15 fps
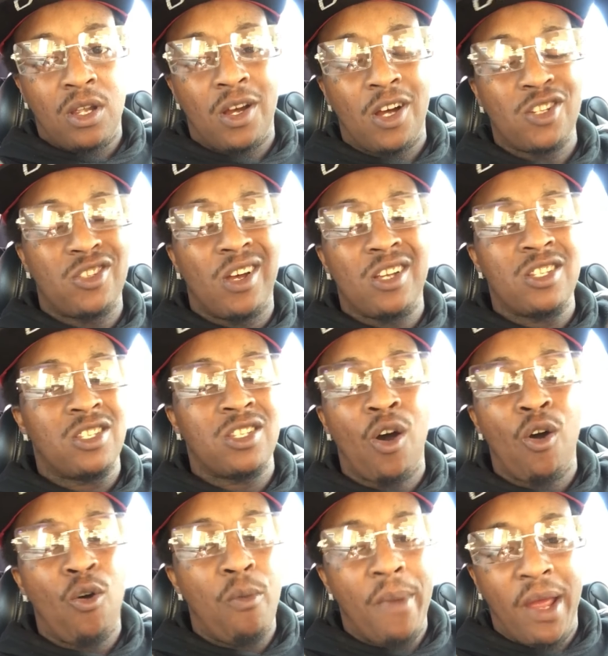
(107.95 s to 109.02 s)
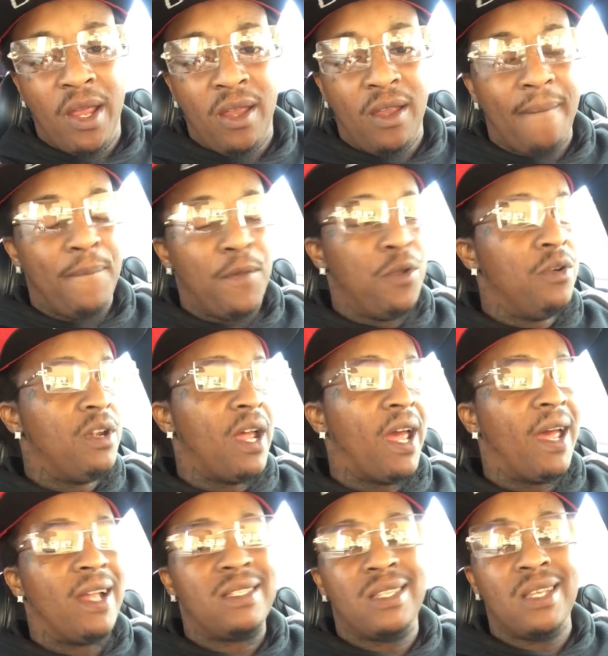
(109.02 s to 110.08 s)
A soulmate, you done
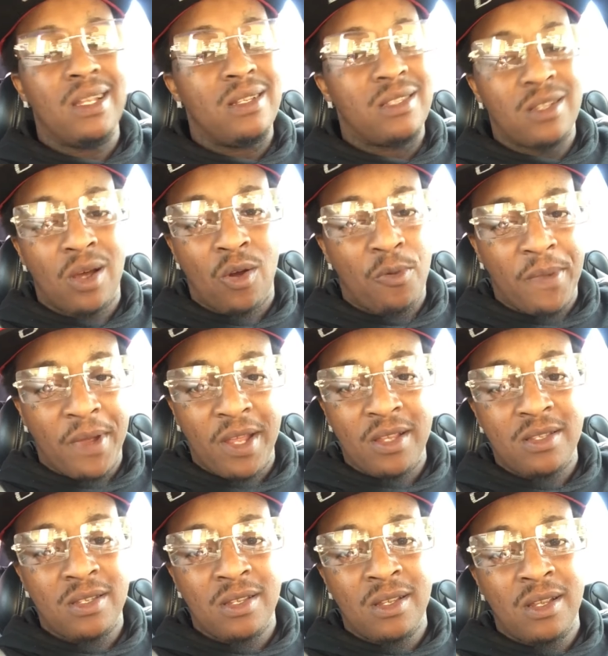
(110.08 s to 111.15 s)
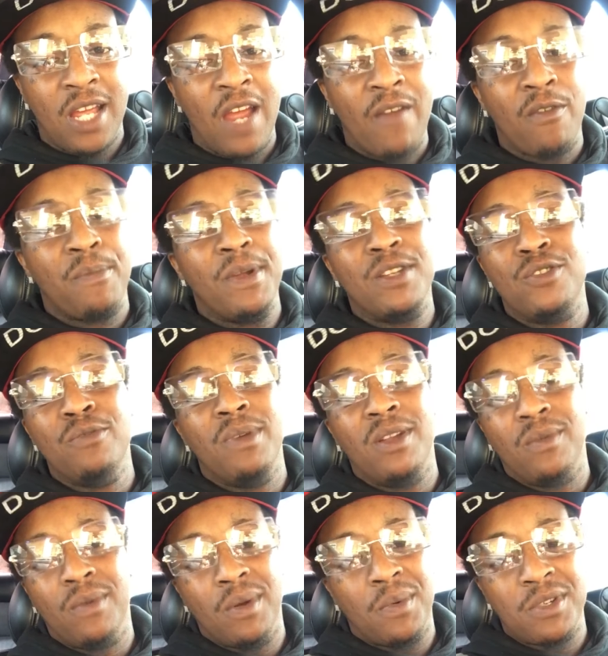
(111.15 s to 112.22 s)
had 10 soulmates. Every bitch you
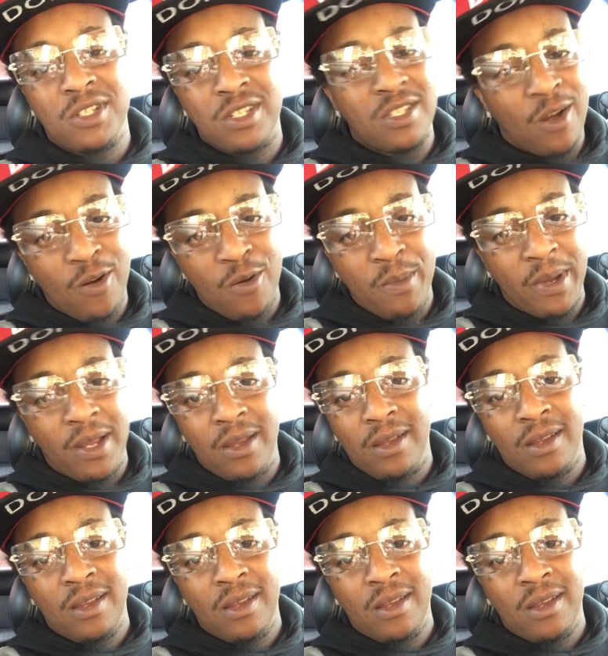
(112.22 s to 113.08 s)
been with was your soulmate.